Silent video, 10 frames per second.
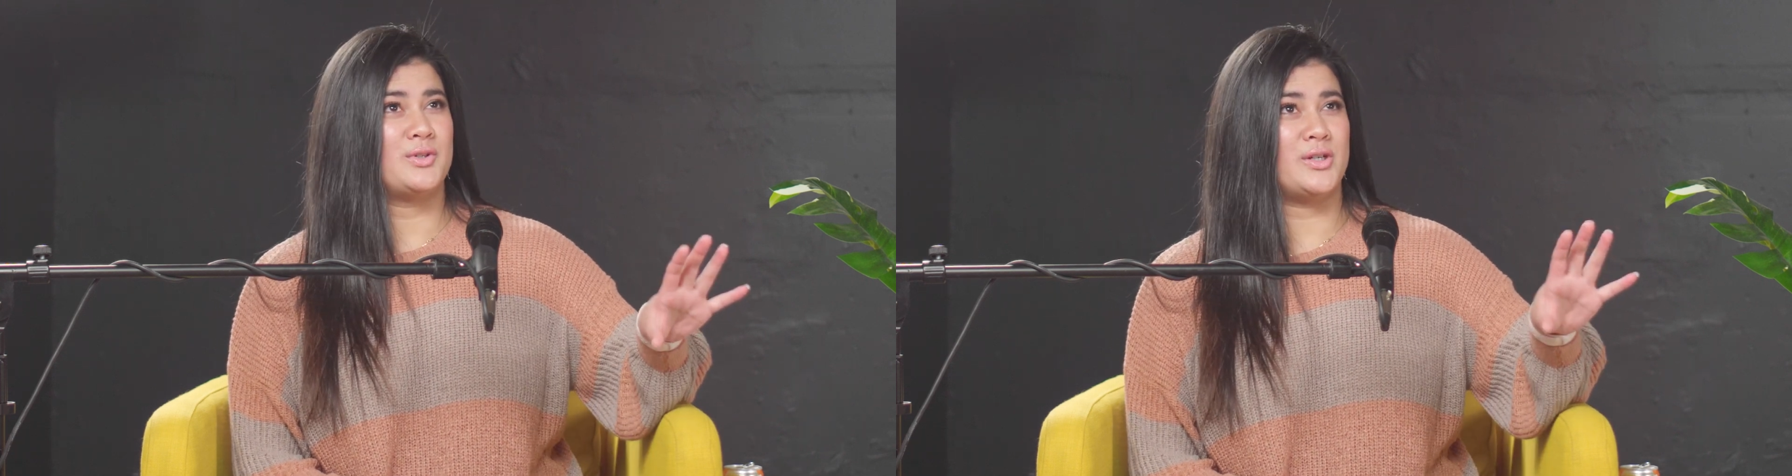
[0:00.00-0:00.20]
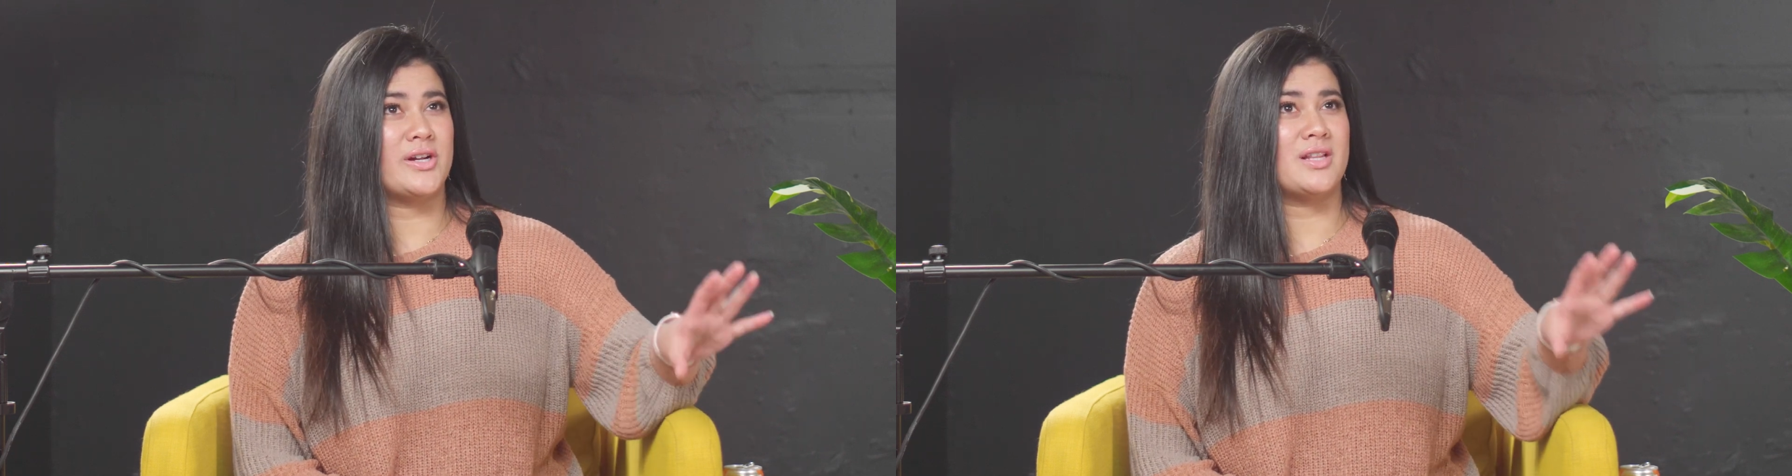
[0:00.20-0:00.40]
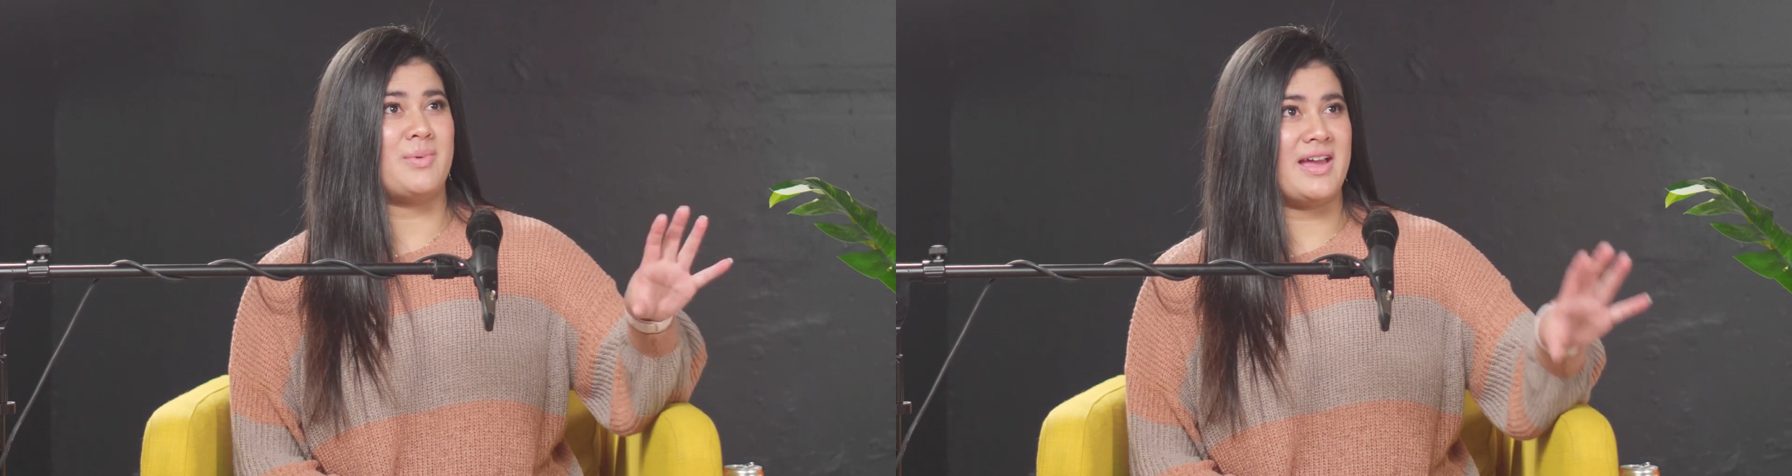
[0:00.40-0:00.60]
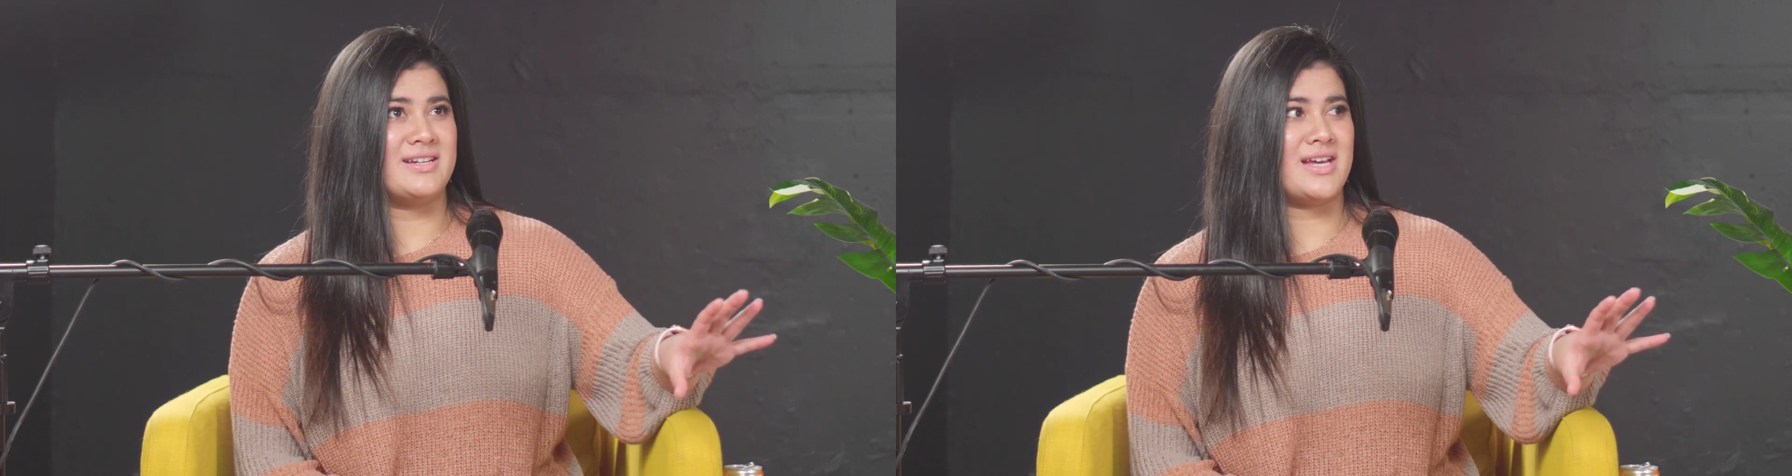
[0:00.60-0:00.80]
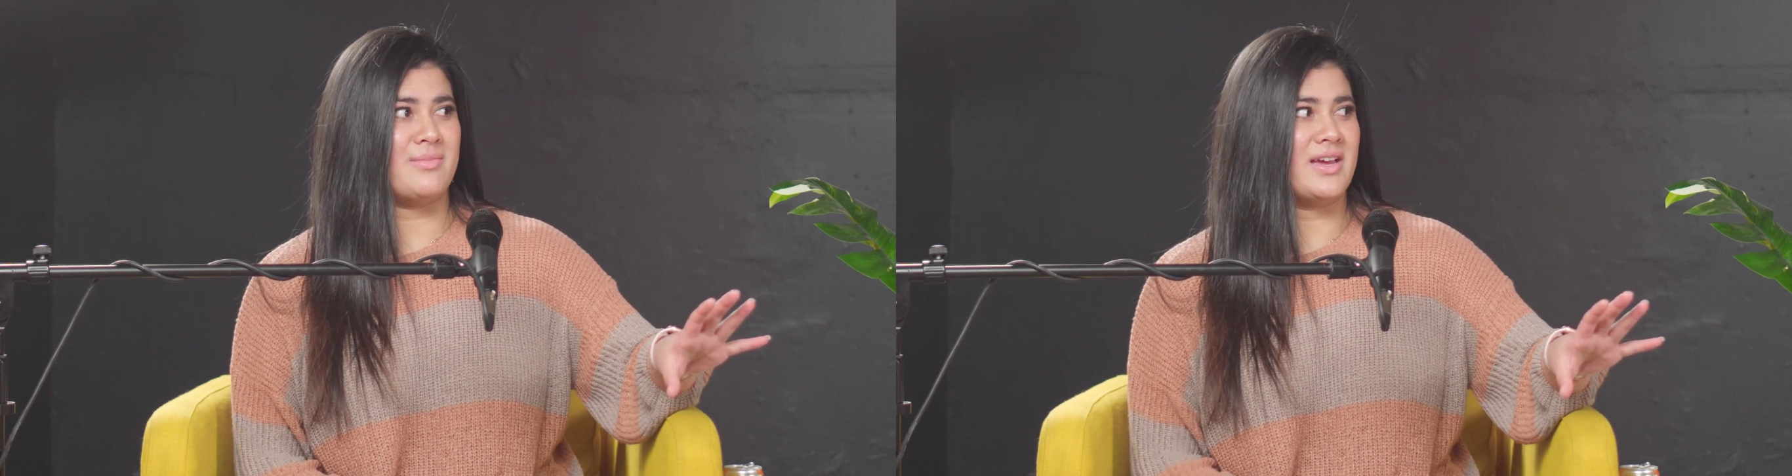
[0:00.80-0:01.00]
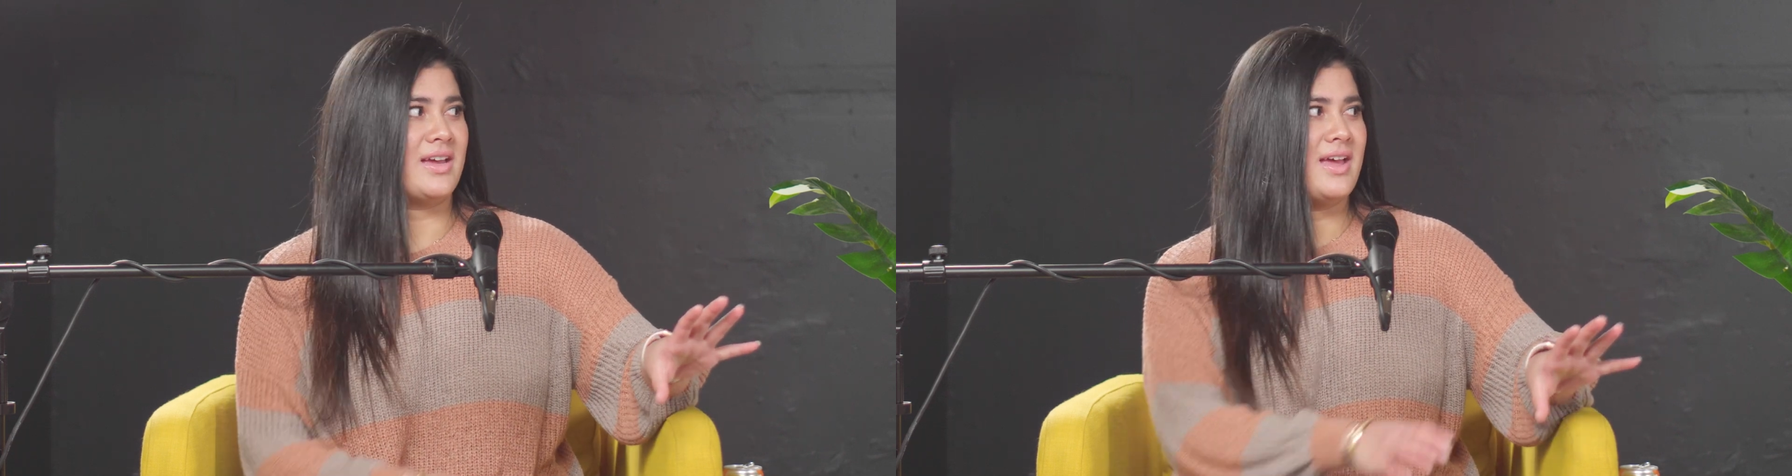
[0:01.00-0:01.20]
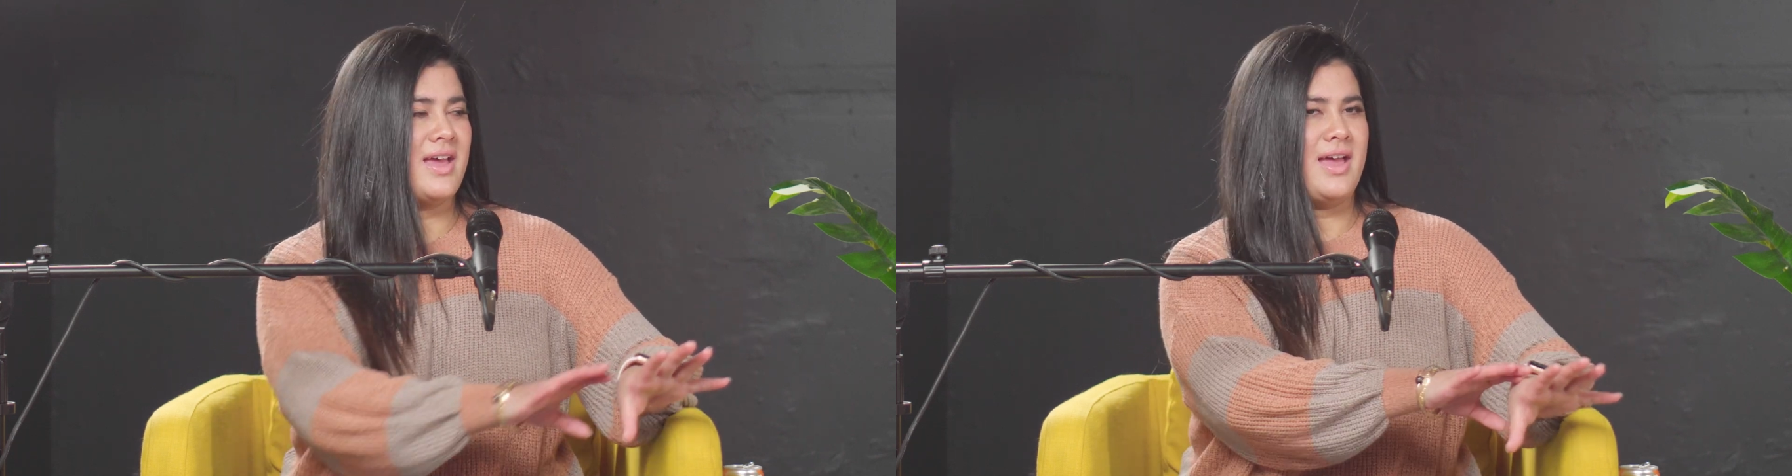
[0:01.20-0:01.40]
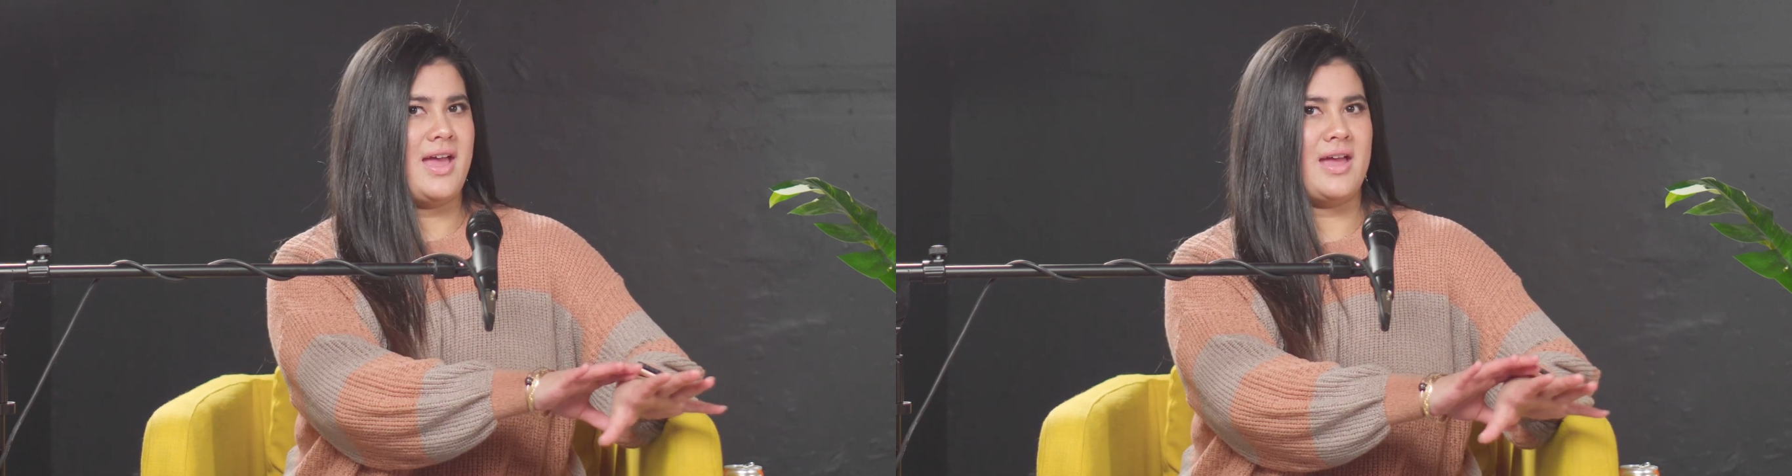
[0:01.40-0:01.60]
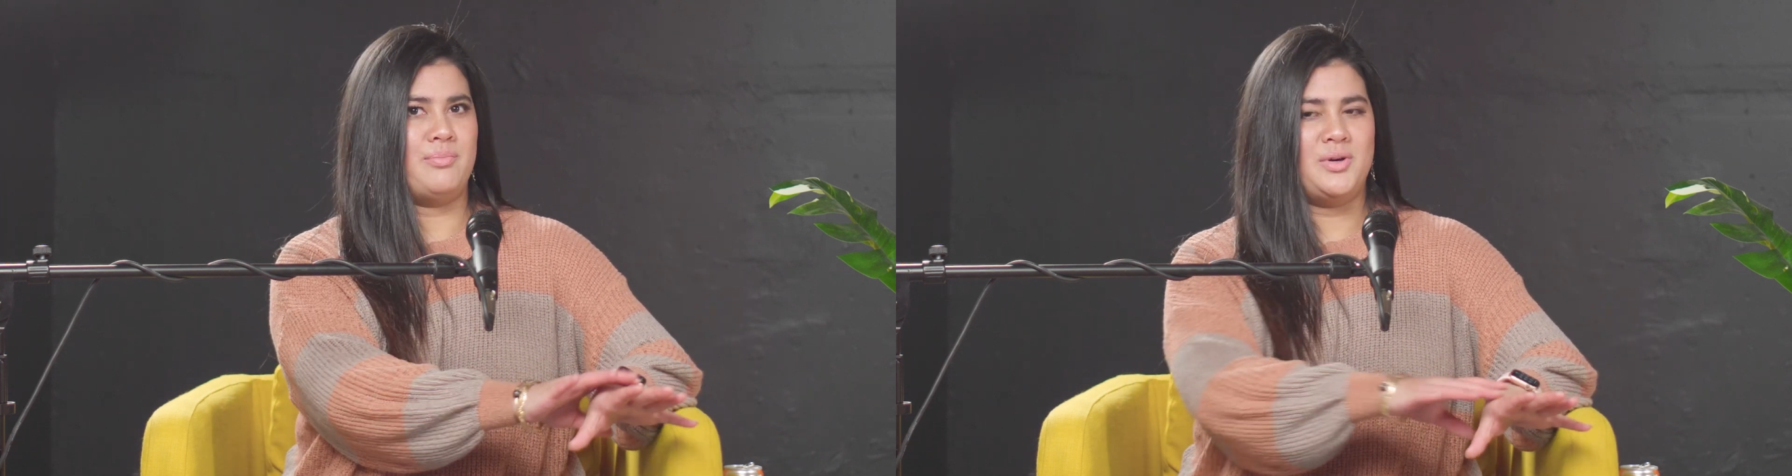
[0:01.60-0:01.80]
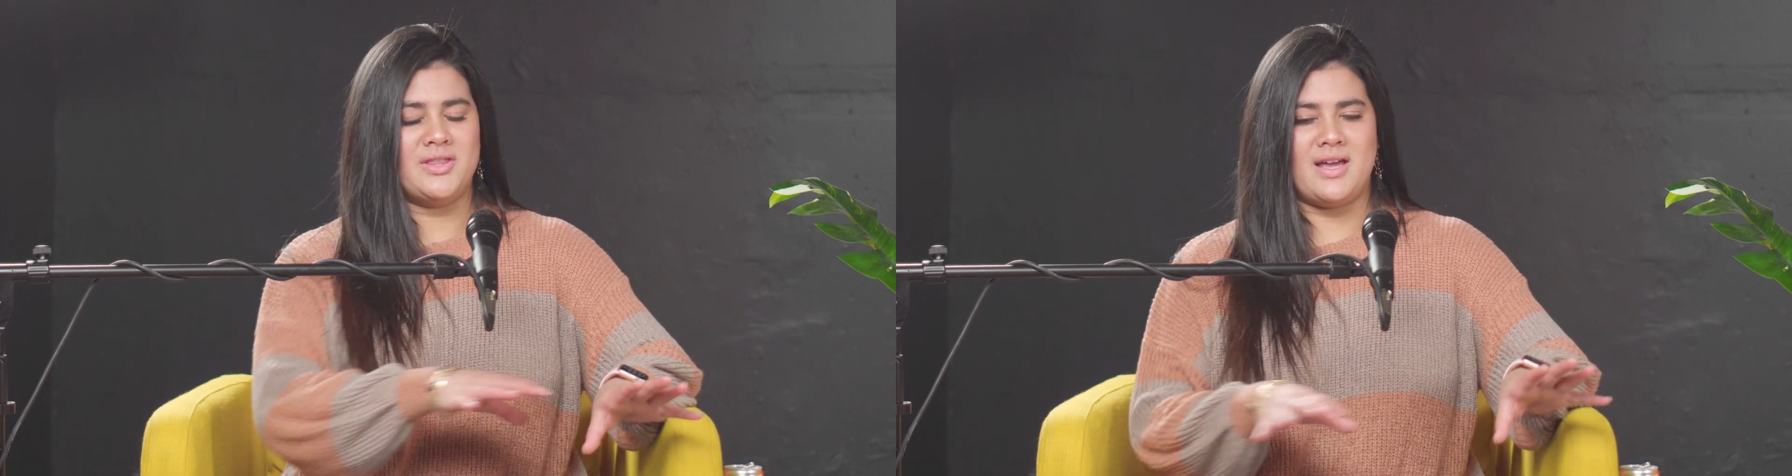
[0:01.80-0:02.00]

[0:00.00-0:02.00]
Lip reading: during the pandemic and put